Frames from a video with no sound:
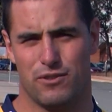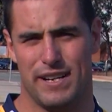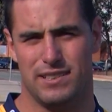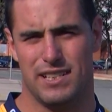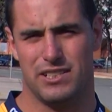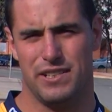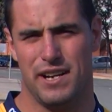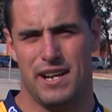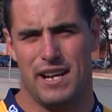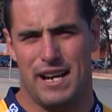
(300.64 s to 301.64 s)
training session,
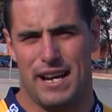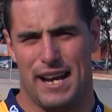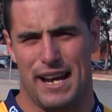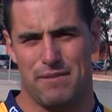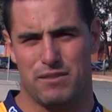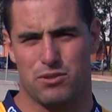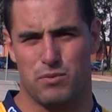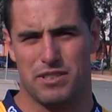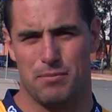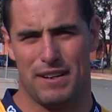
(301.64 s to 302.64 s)
and just
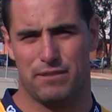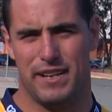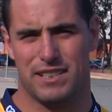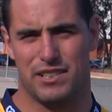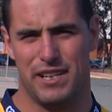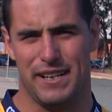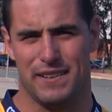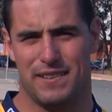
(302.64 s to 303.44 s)
wish them luck for next year.